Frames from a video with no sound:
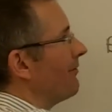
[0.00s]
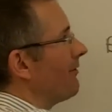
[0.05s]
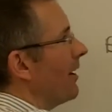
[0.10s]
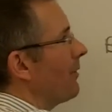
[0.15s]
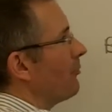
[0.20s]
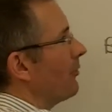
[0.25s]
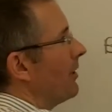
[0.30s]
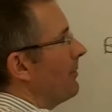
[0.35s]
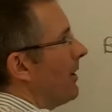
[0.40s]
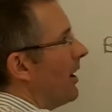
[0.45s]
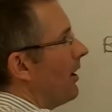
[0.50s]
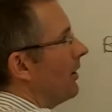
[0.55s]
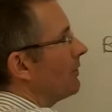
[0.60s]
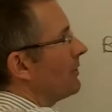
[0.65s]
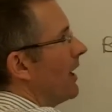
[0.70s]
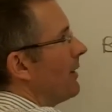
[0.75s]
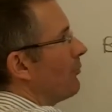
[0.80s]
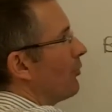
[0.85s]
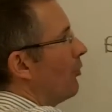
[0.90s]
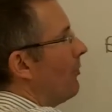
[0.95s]
February,
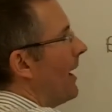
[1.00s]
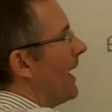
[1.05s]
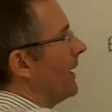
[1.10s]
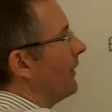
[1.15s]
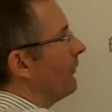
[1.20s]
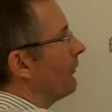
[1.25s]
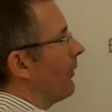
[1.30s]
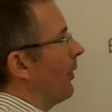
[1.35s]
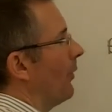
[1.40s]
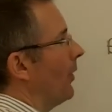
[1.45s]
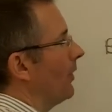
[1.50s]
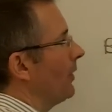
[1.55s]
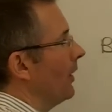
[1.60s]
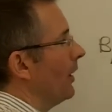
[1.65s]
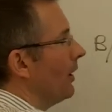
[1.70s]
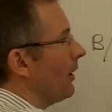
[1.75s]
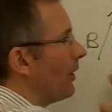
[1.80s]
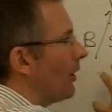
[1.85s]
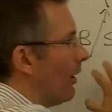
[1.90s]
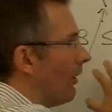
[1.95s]
March, April, May, and so on.
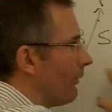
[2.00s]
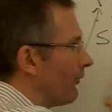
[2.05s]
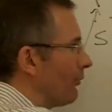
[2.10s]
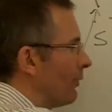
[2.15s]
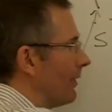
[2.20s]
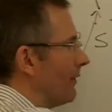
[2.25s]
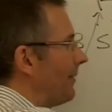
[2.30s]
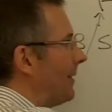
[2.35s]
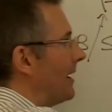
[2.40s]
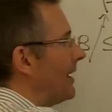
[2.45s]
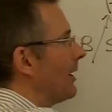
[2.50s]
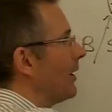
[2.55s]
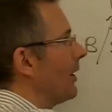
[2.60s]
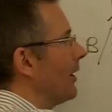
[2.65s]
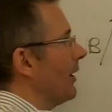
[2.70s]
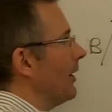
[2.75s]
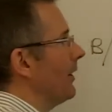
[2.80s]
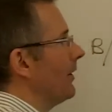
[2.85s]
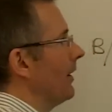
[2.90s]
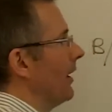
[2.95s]
Costs will have been
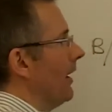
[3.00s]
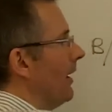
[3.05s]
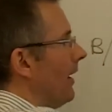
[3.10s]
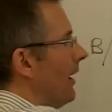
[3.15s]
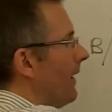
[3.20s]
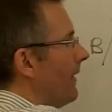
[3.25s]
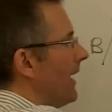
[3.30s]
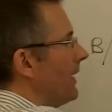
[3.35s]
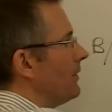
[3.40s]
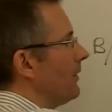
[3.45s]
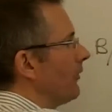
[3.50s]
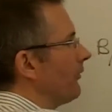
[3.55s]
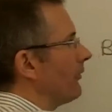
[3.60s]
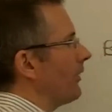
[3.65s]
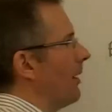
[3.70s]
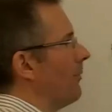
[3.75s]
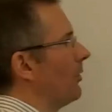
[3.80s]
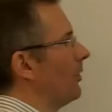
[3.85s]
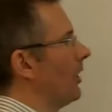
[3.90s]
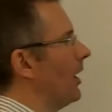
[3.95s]
incurred, and they're just
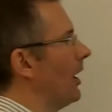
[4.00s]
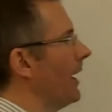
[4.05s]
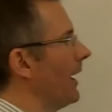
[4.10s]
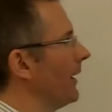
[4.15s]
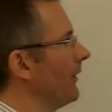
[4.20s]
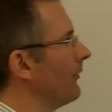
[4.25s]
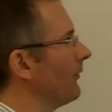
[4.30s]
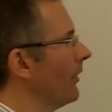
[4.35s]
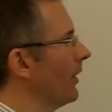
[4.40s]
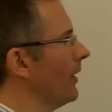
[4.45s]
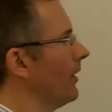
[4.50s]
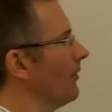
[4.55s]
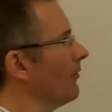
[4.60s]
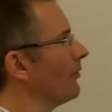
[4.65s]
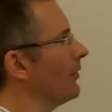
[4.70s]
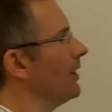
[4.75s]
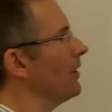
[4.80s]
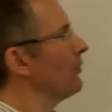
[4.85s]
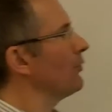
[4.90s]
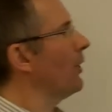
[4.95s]
summarized
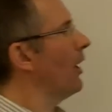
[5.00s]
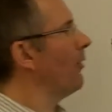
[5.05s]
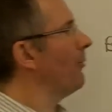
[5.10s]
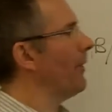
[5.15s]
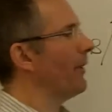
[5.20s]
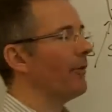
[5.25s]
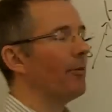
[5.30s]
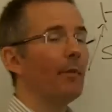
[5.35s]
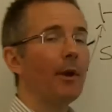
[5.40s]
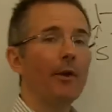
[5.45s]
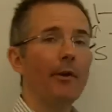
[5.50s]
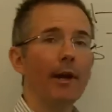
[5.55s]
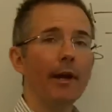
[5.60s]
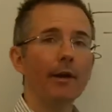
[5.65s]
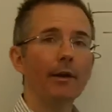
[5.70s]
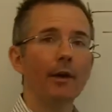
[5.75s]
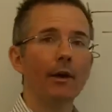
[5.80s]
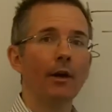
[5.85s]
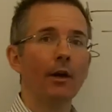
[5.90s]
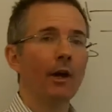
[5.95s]
for each 12-month
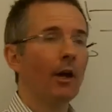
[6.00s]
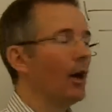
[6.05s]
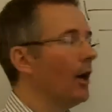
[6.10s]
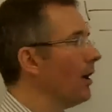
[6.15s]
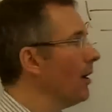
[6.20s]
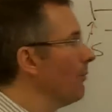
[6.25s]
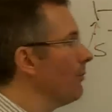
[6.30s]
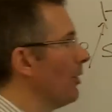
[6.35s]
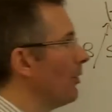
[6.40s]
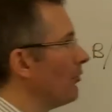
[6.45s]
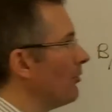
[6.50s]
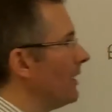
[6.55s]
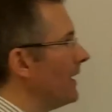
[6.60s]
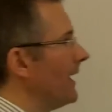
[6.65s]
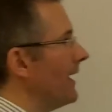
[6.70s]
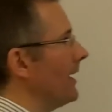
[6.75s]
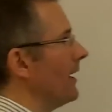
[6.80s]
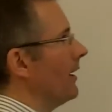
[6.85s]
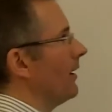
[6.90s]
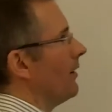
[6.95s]
period. But
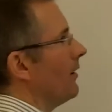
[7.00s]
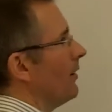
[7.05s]
really,